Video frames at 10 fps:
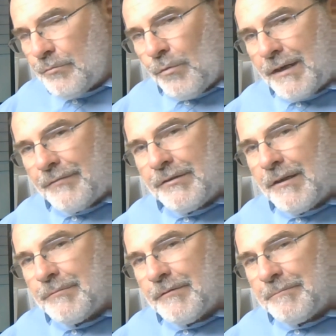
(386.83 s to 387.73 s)
whatever
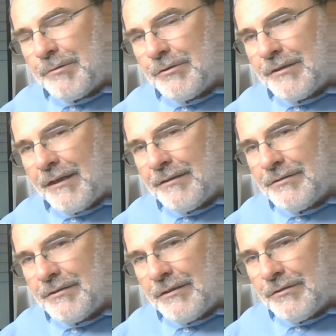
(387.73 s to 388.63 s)
number of
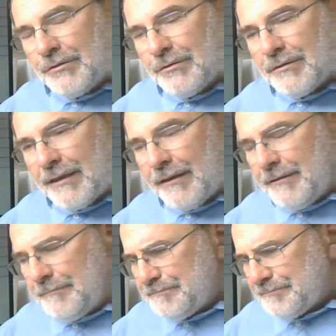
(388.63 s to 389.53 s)
protons in their nuclei